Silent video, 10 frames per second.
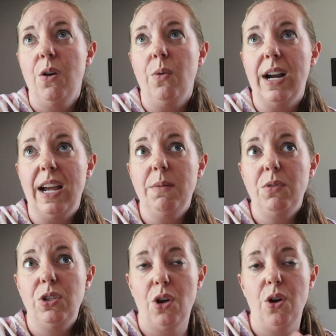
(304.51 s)
When I am
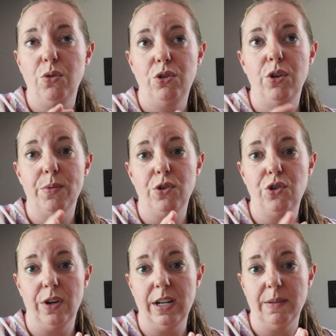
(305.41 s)
so super
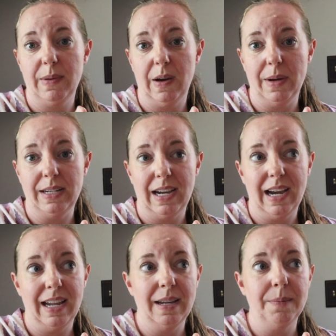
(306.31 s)
strict about my
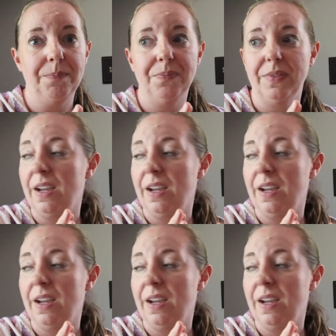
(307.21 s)
diet,